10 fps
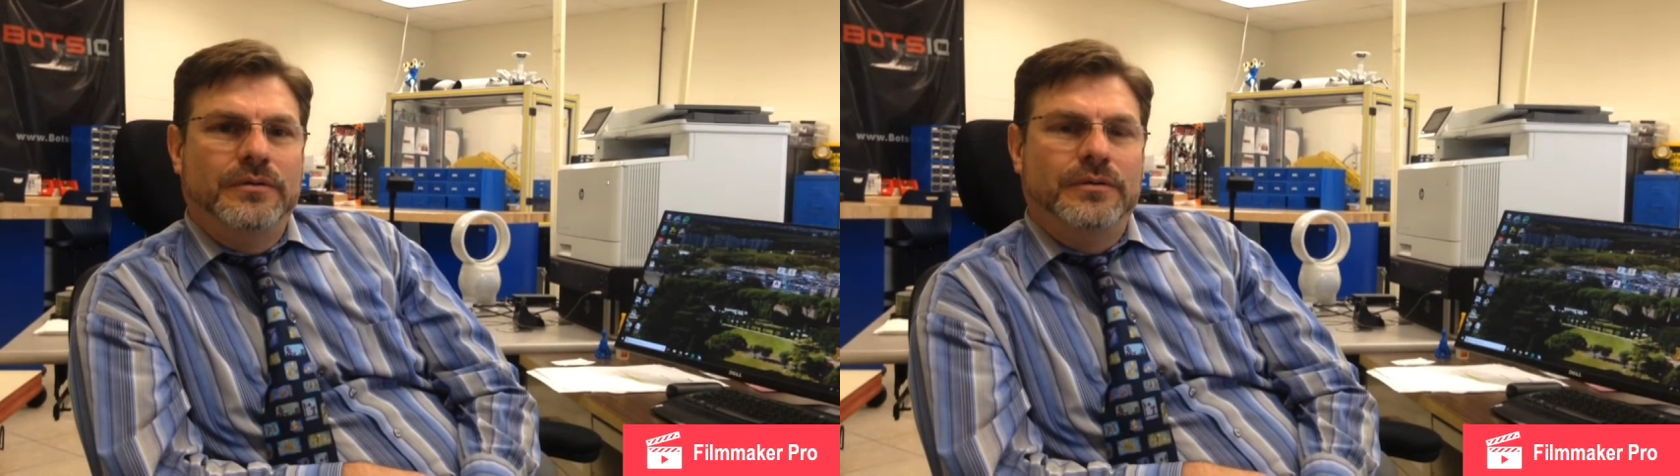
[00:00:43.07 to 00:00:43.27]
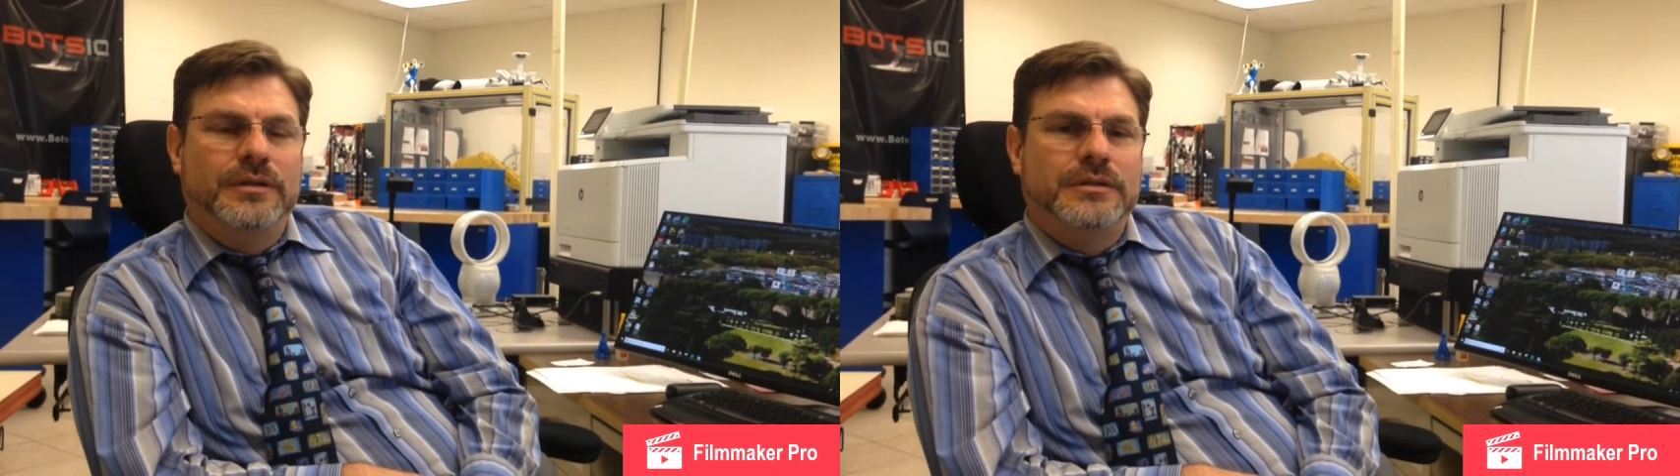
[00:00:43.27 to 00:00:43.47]

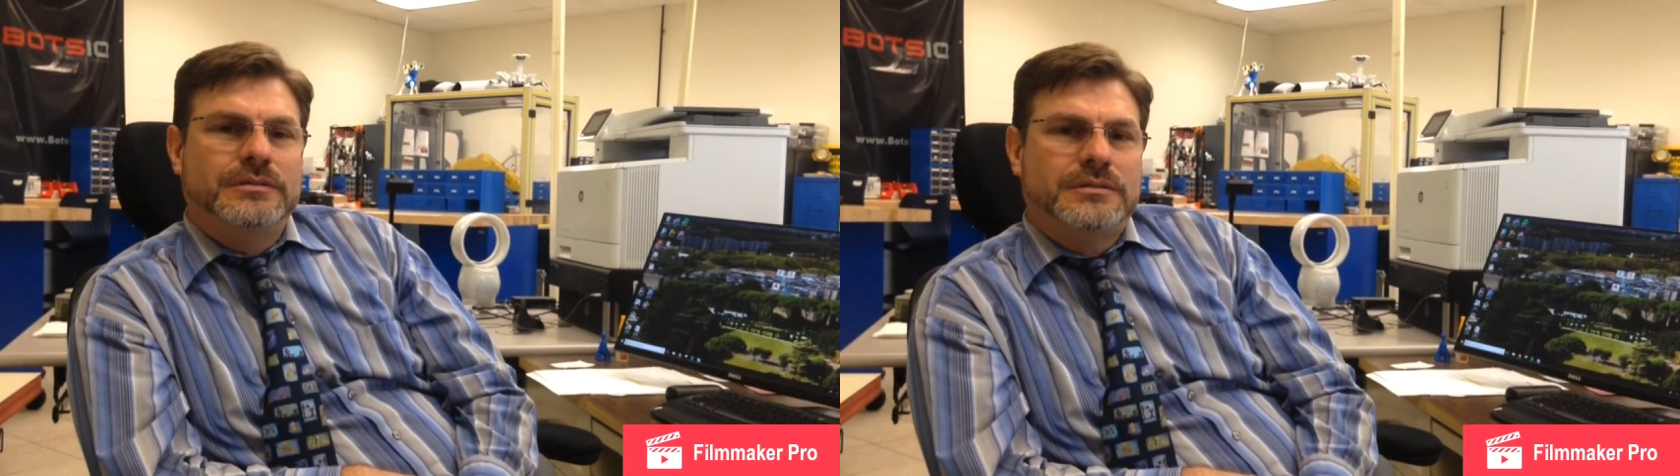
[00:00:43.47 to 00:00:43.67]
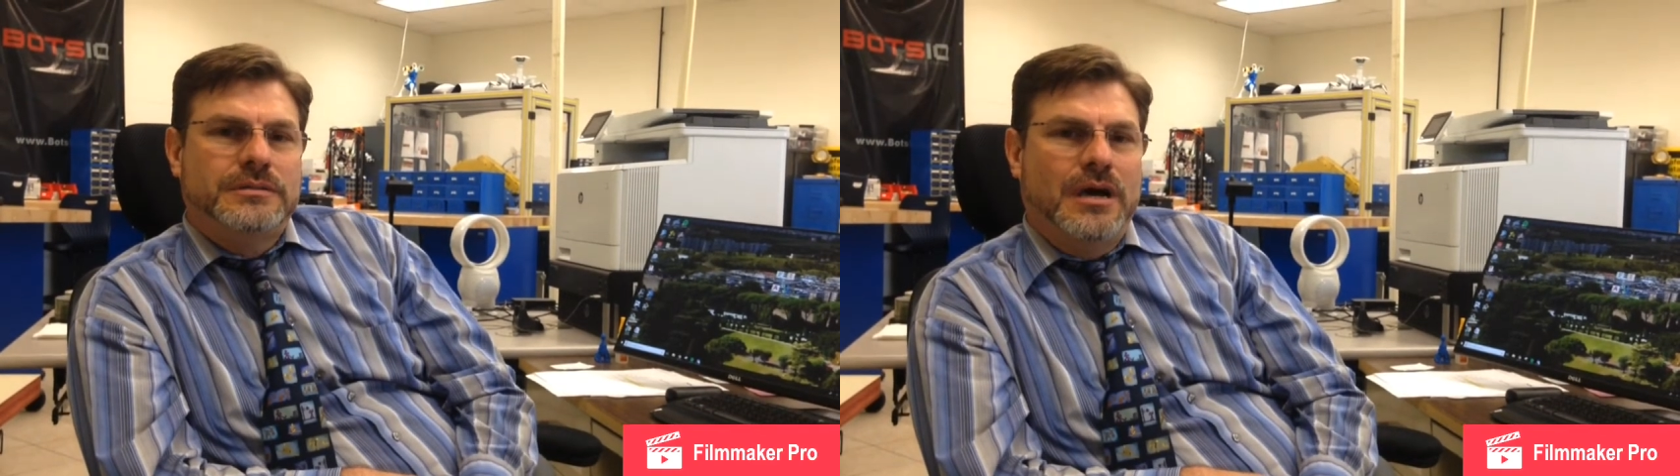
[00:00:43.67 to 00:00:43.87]

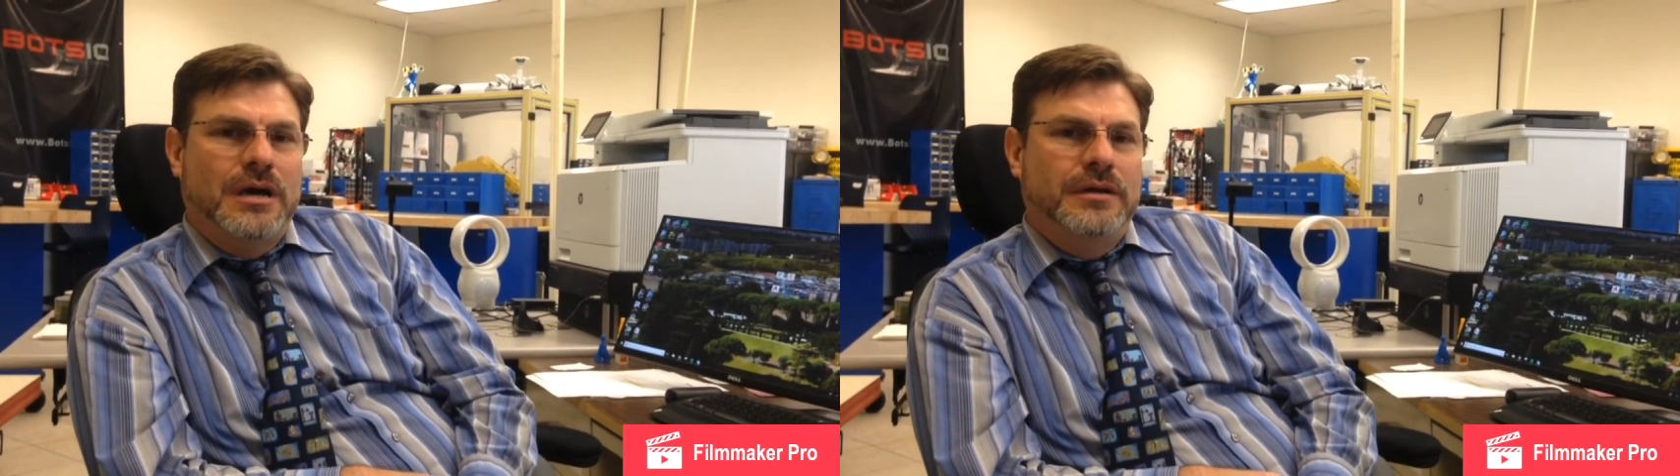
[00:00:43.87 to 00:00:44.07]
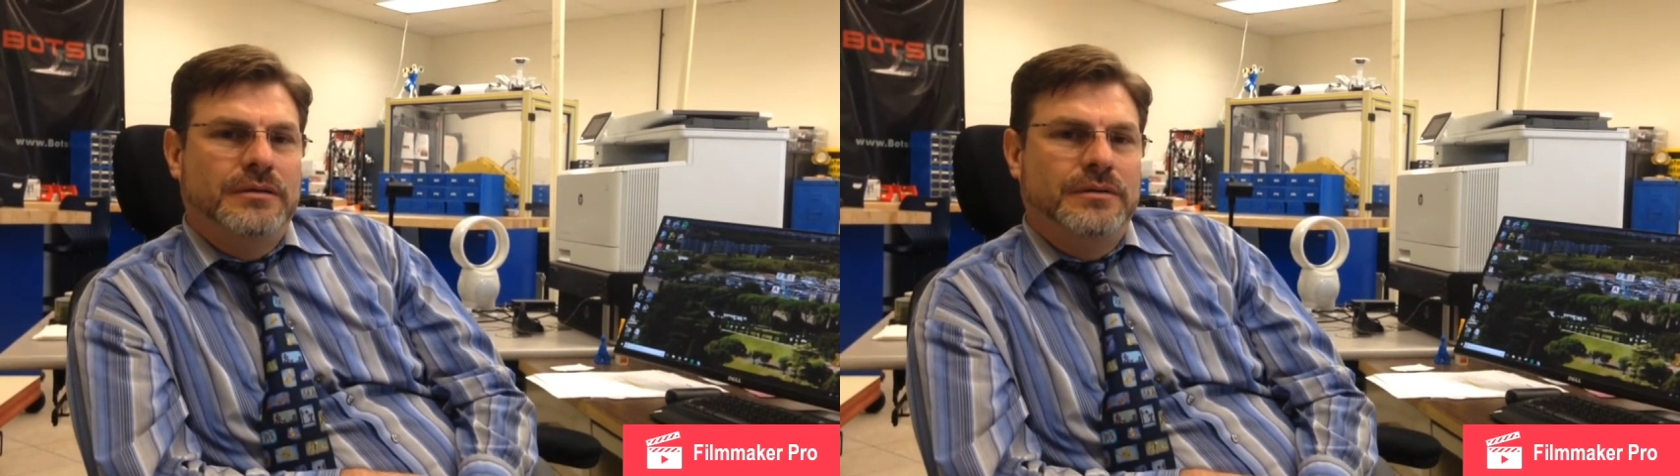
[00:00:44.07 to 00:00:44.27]
that's
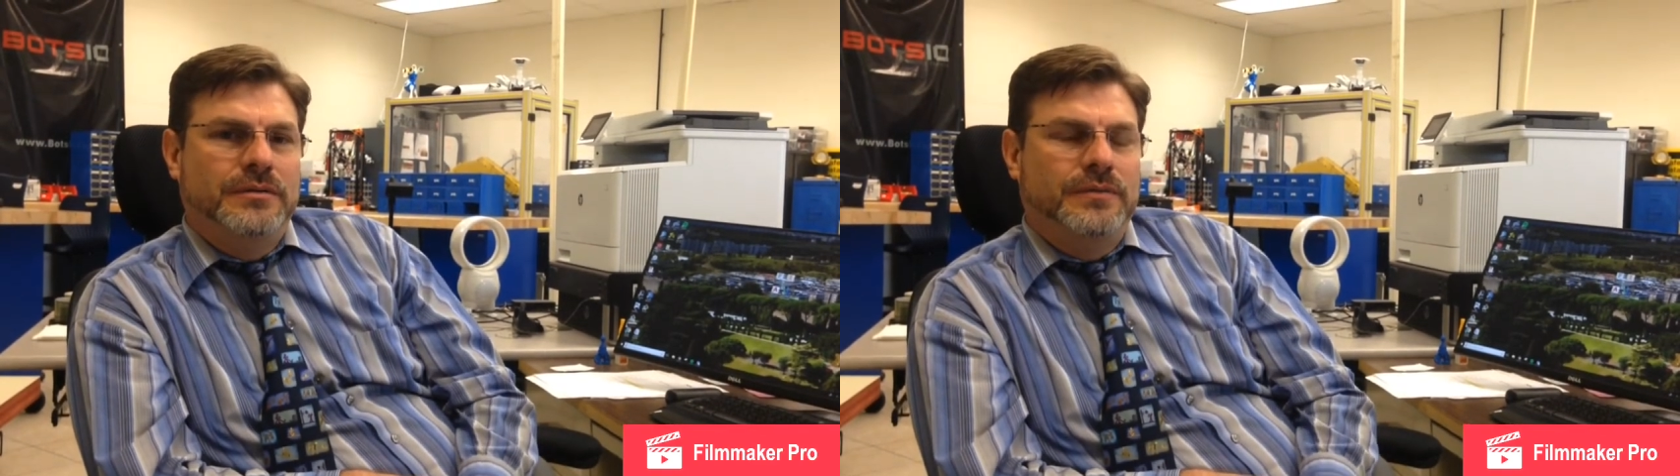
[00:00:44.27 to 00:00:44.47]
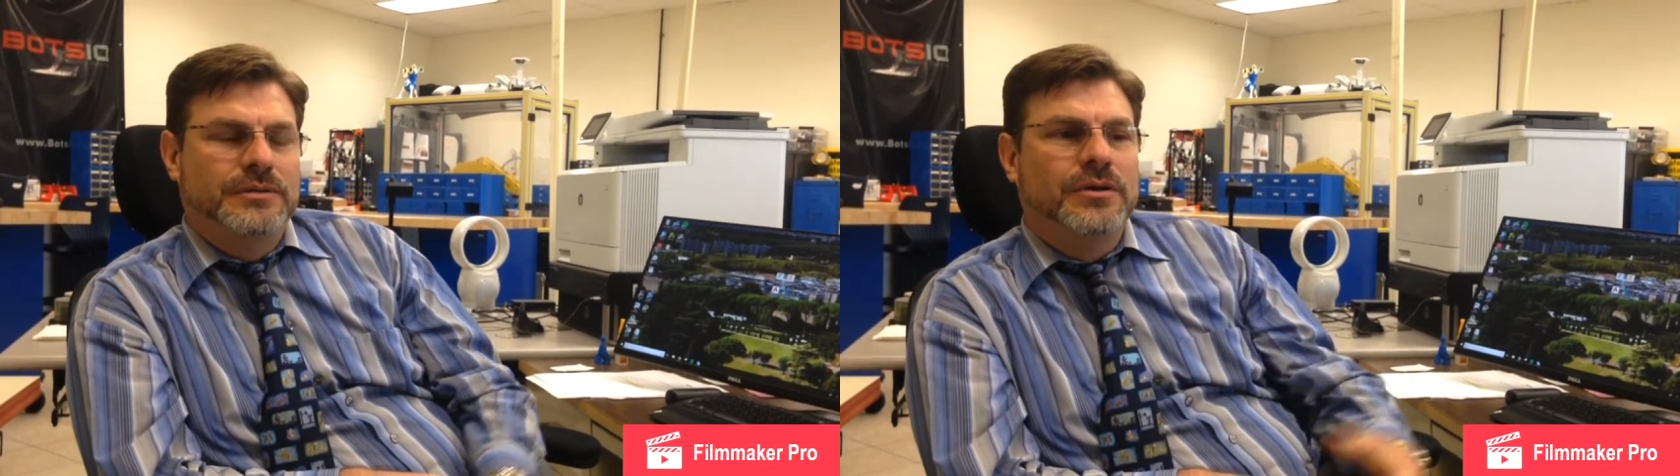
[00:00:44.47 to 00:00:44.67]
tied to
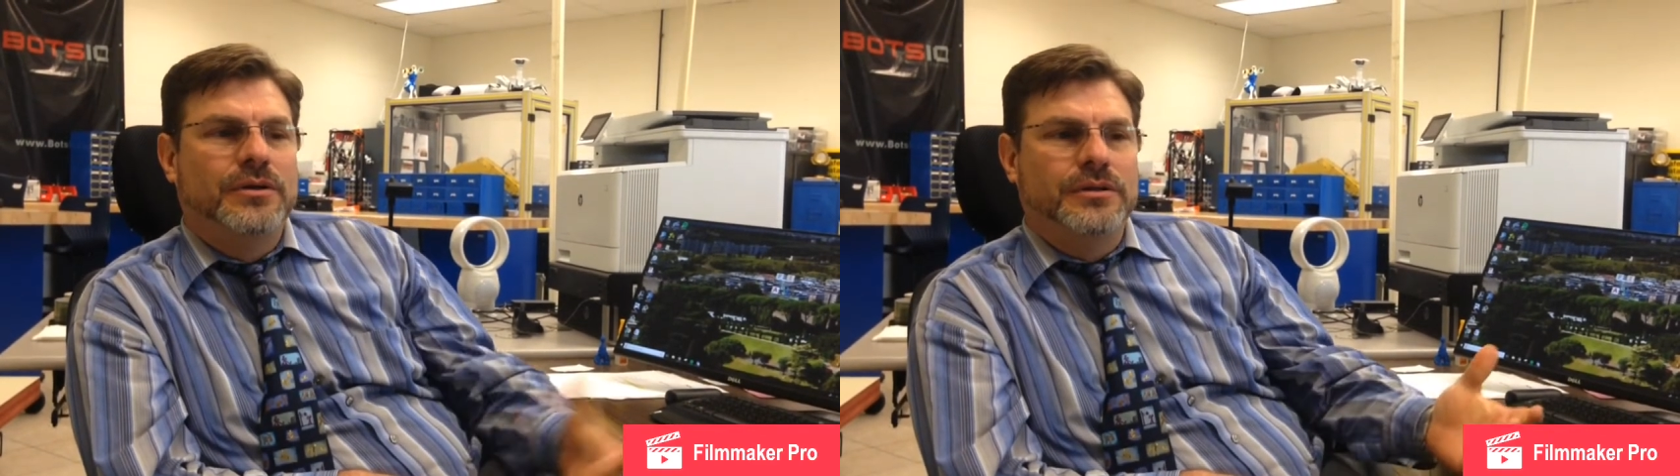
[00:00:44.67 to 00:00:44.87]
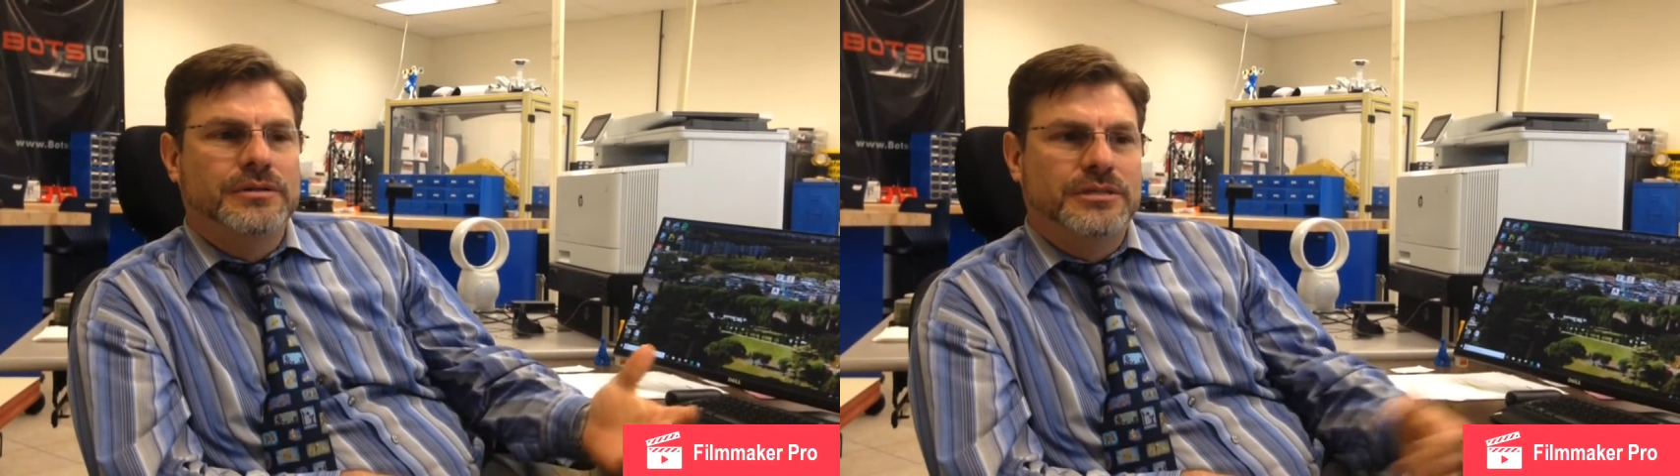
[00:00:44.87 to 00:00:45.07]
what's
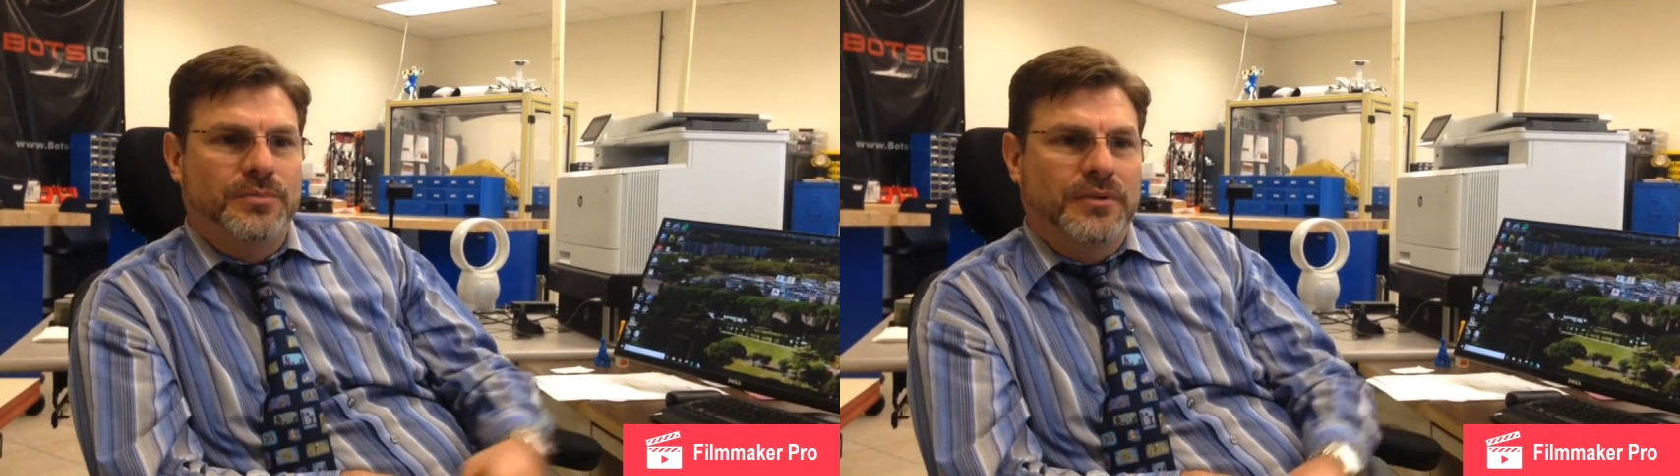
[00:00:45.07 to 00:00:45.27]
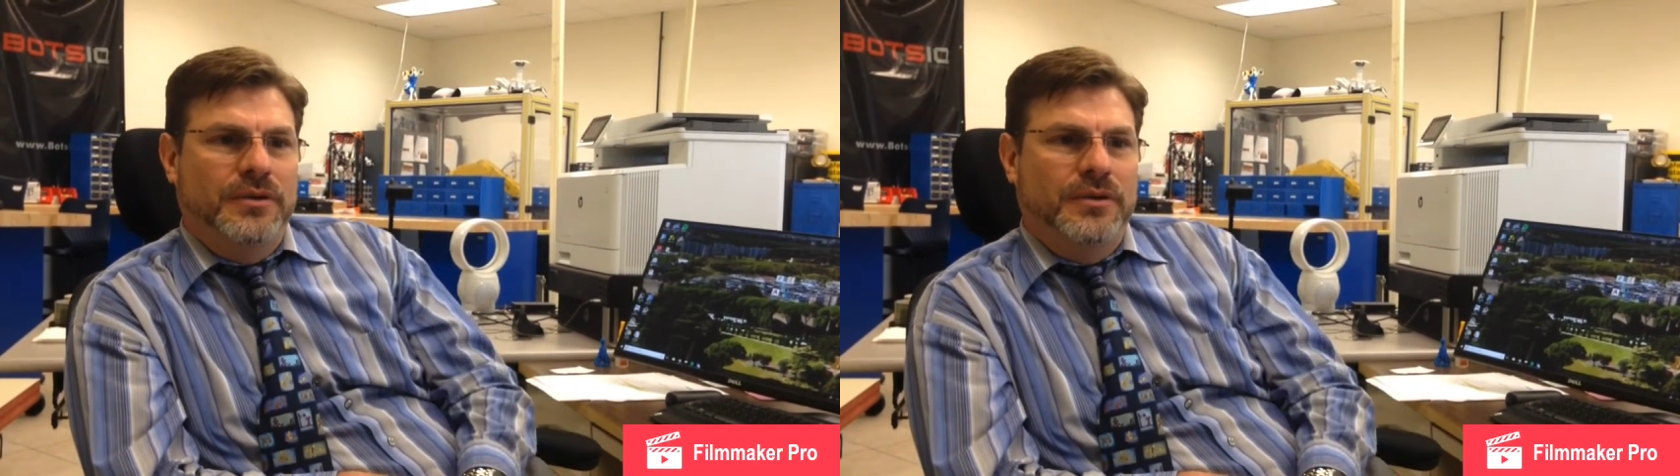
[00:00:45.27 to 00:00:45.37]
called a SIP